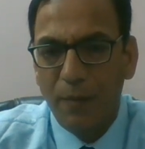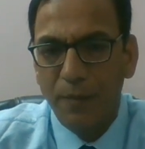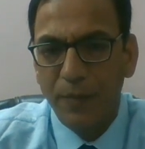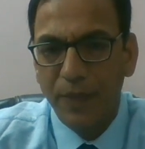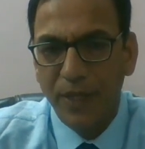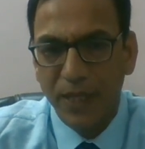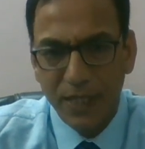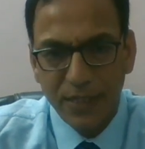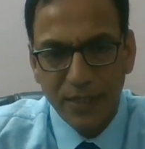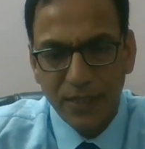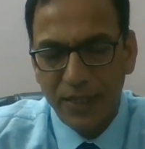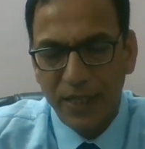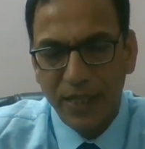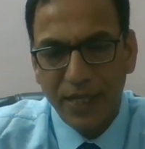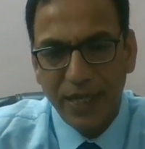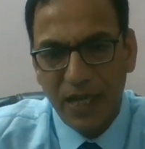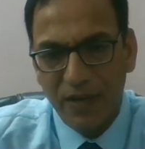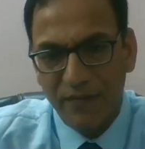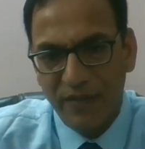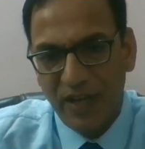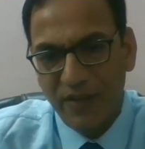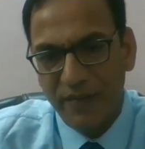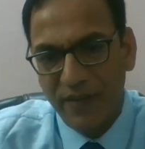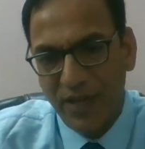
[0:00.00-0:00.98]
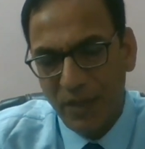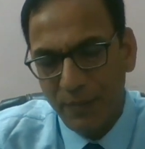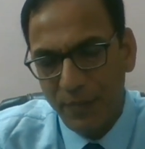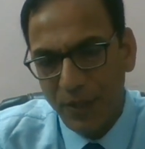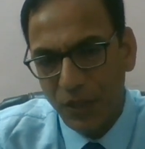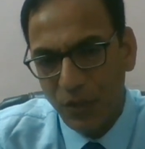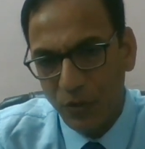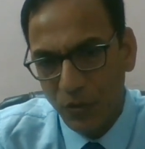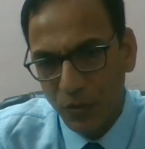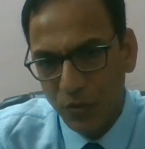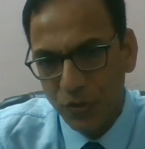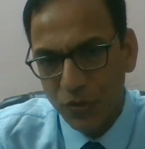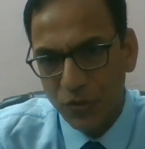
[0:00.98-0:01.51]
yes, they can very well be
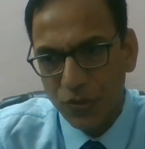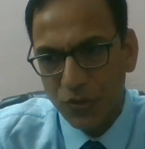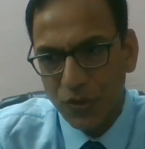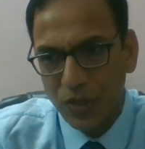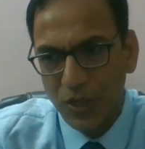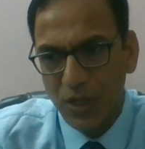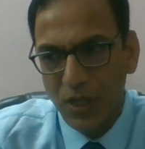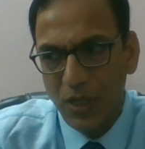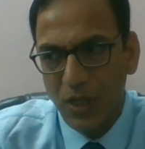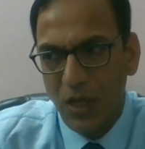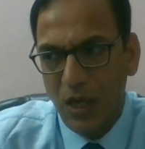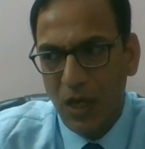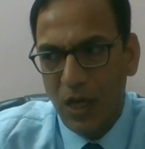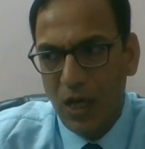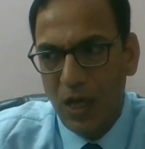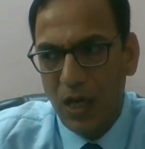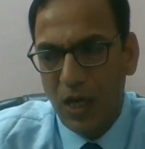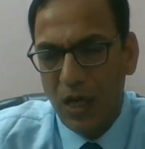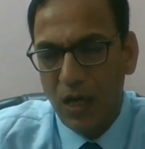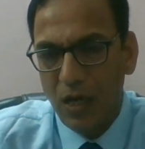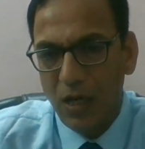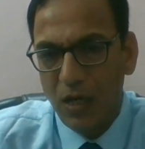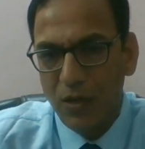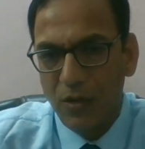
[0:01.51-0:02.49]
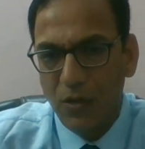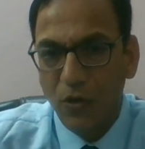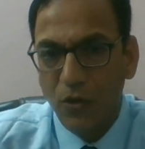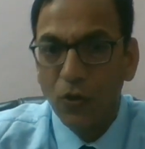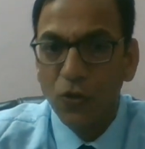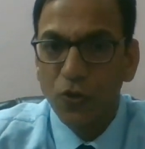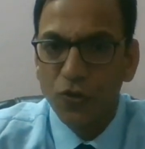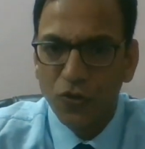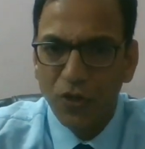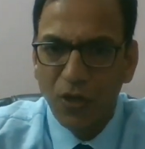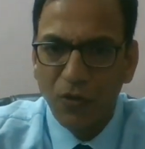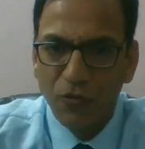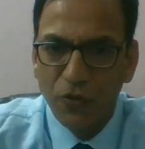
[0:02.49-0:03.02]
used.
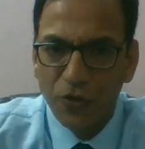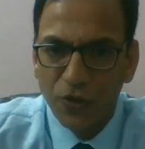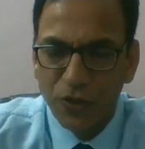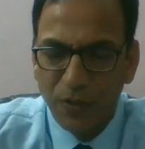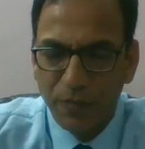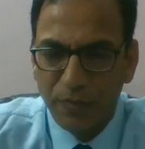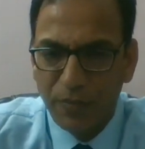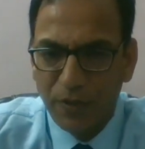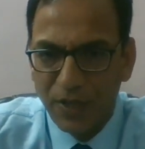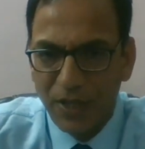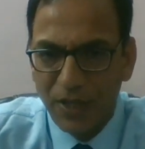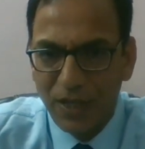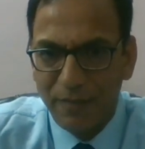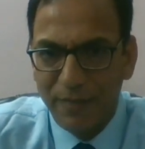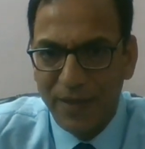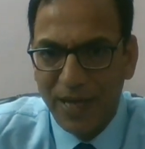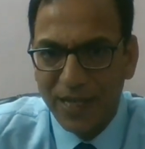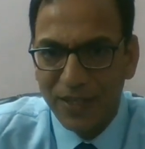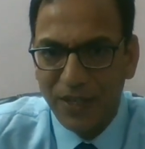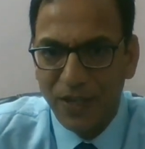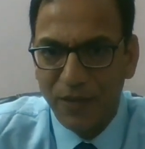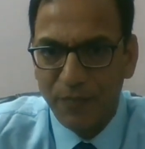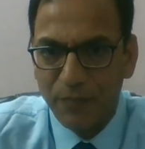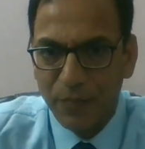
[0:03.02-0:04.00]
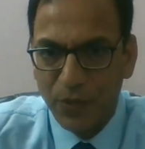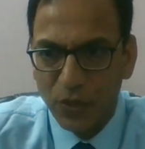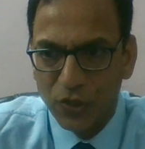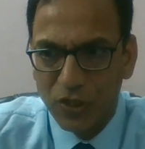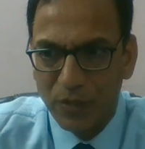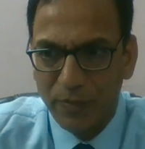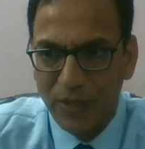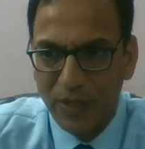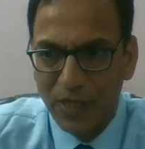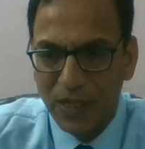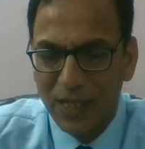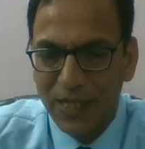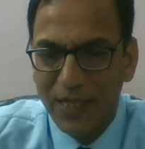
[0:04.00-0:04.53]
Also avoid the burial method if
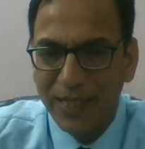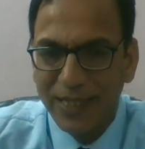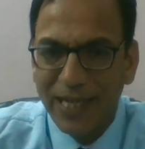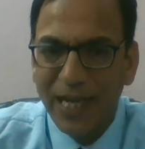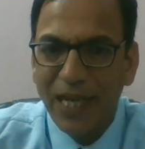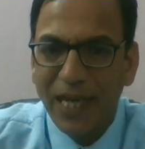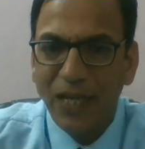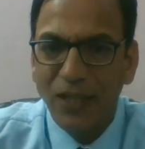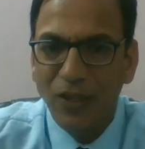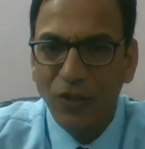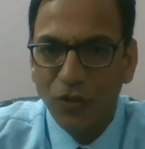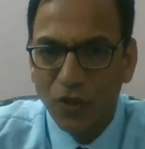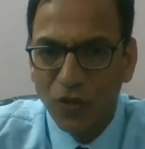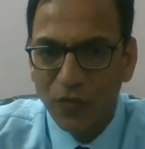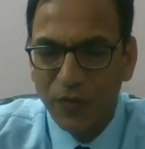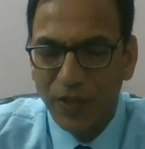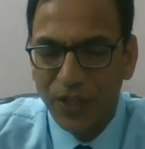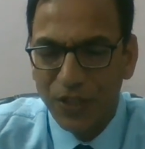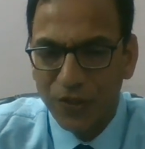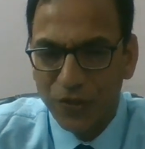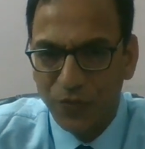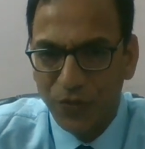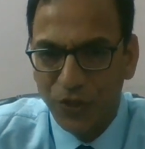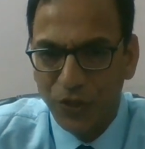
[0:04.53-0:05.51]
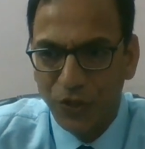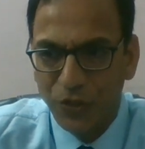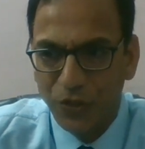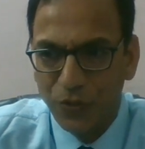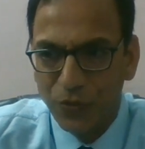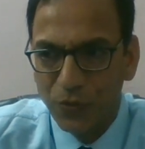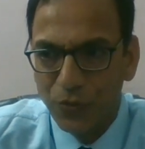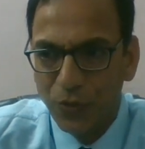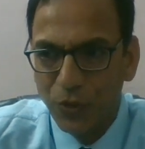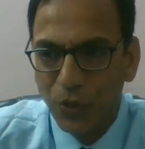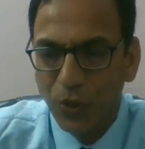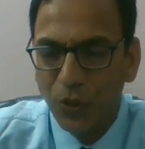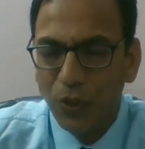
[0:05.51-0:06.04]
possible. Carry your waste with
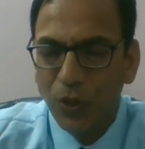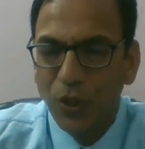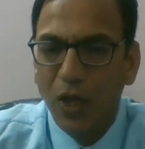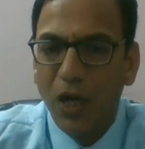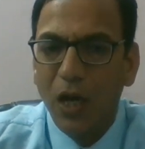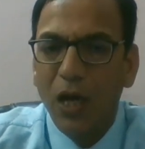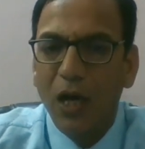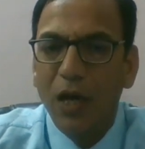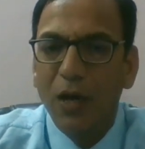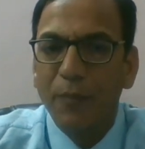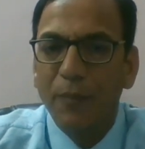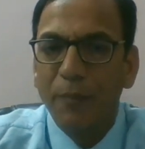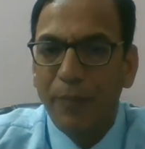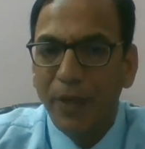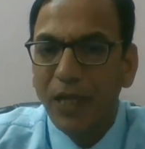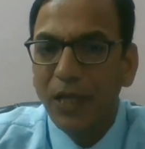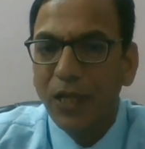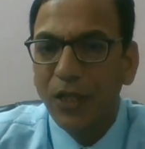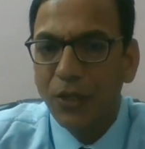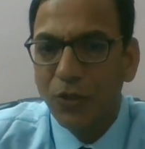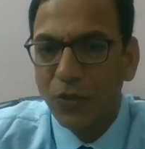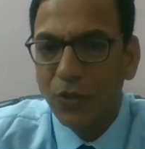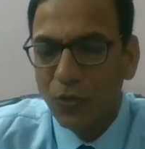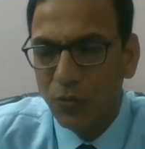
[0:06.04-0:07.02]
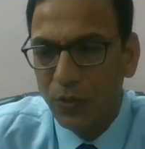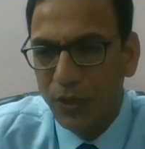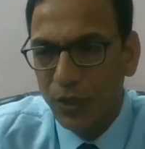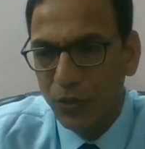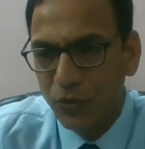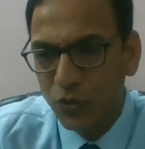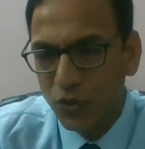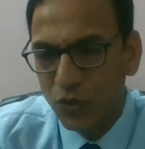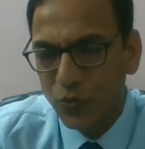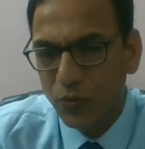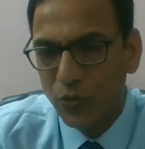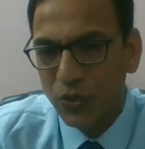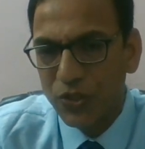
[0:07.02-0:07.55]
you. Bring it to a
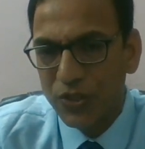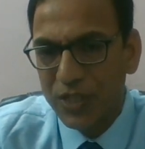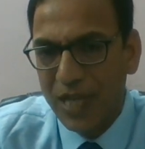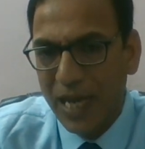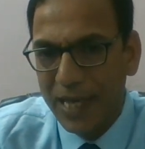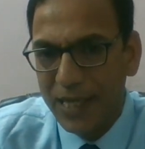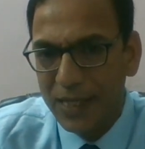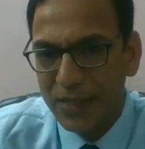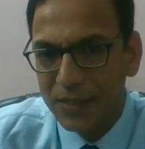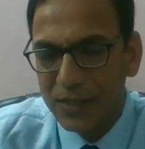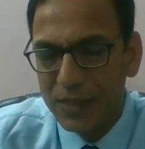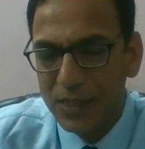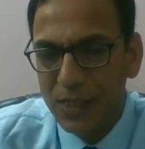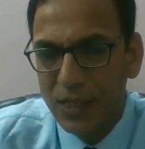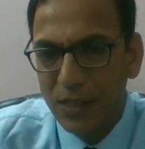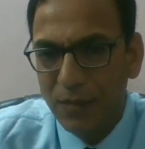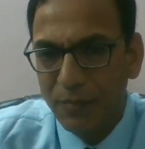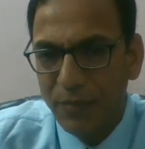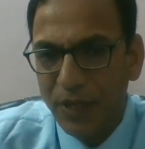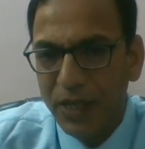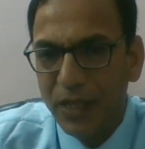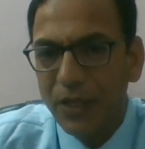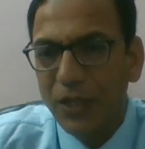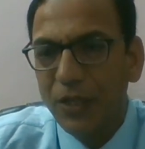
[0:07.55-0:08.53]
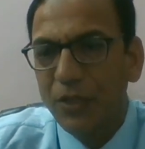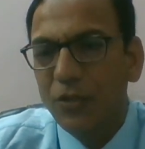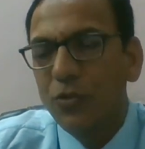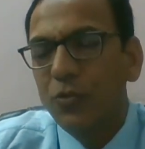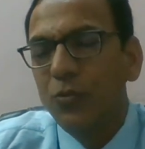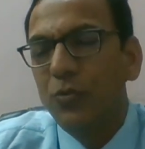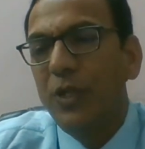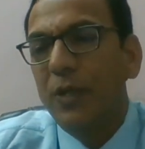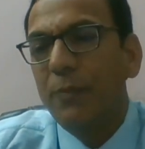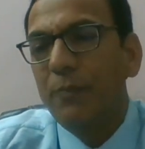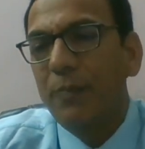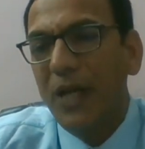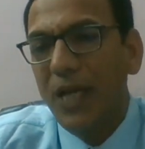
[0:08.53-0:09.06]
useful site. Bring it
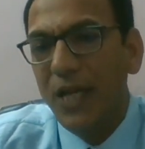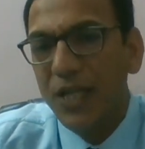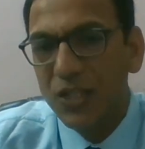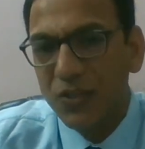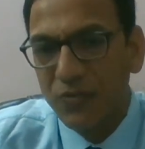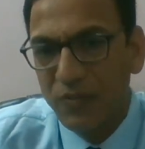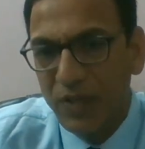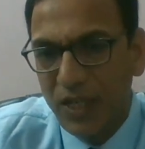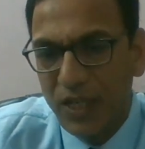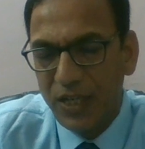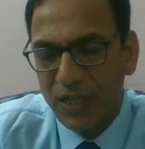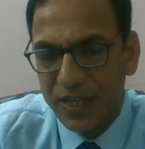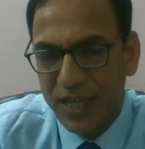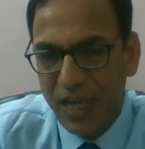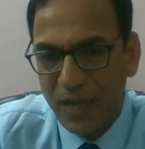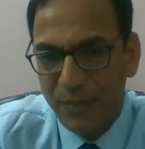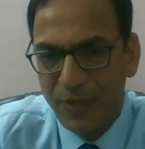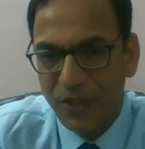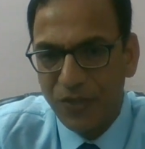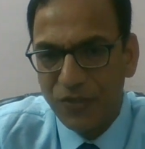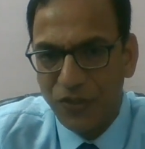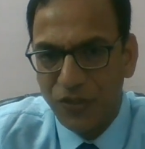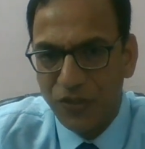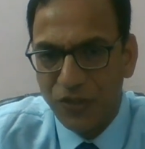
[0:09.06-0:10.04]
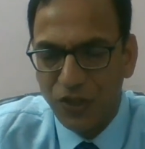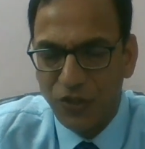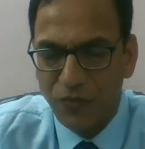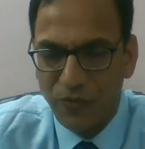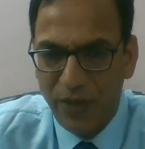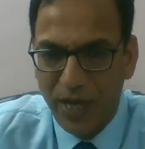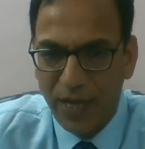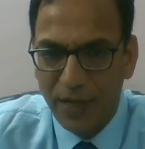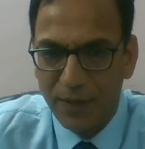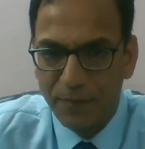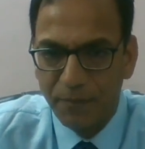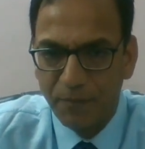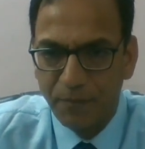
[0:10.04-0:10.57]
to a place it can be treated
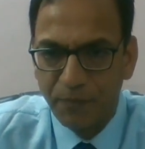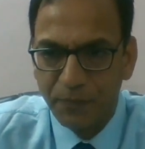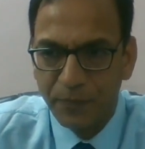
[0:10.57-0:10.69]
well.